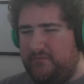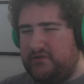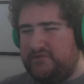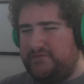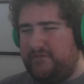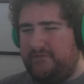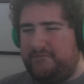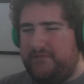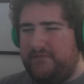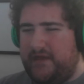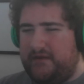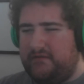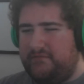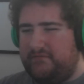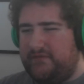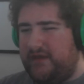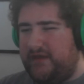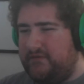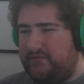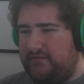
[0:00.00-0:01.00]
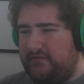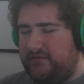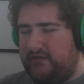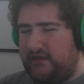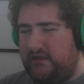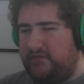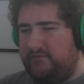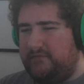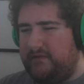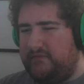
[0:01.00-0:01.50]
a fan of that
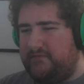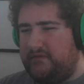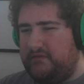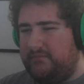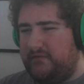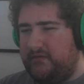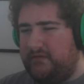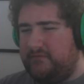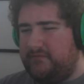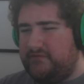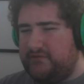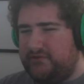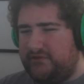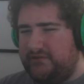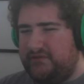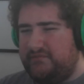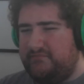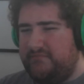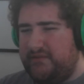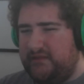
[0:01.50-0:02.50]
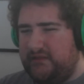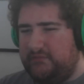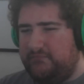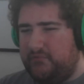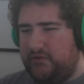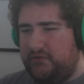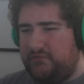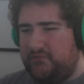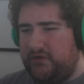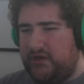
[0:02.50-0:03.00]
style 5CP, especially the middle
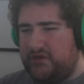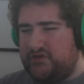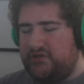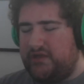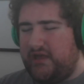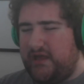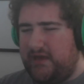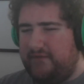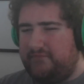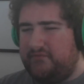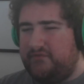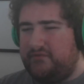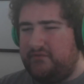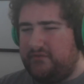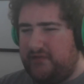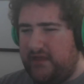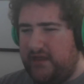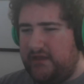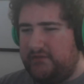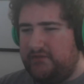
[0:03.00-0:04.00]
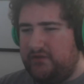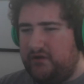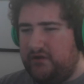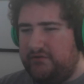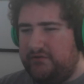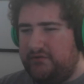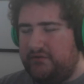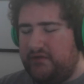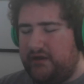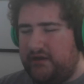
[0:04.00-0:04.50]
point where you actually have to stand on
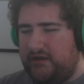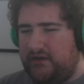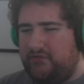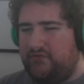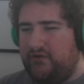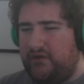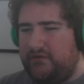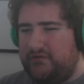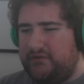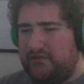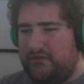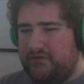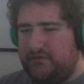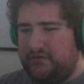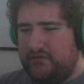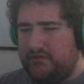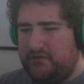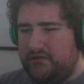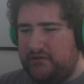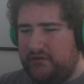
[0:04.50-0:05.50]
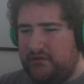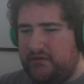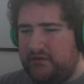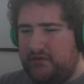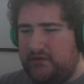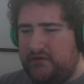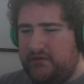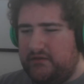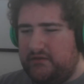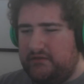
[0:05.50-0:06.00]
the high ground.
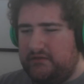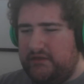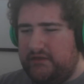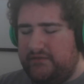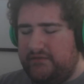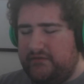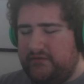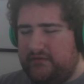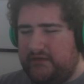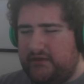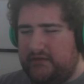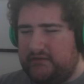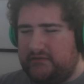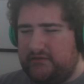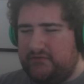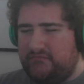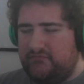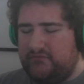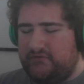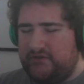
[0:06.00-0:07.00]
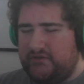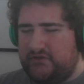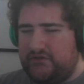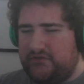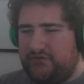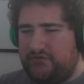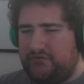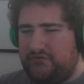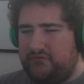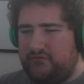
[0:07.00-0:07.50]
Leaving, like, literally
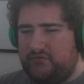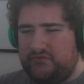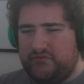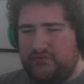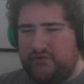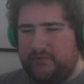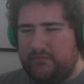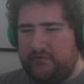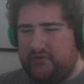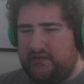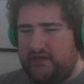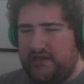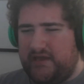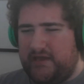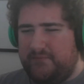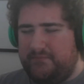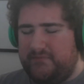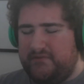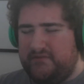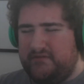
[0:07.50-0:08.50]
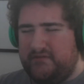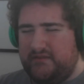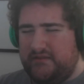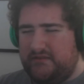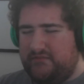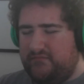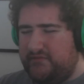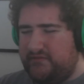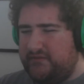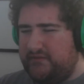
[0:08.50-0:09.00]
just soldiers able to cap. This,
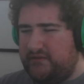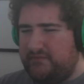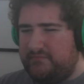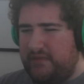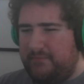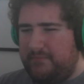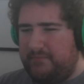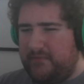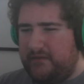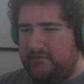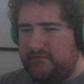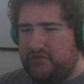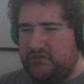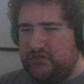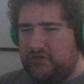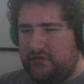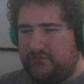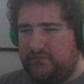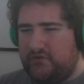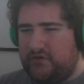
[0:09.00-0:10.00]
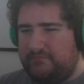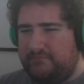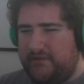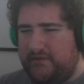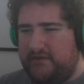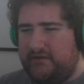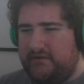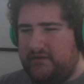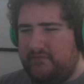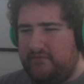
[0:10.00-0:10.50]
wasn't this map made just for
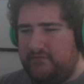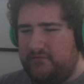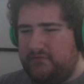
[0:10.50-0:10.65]
competitive?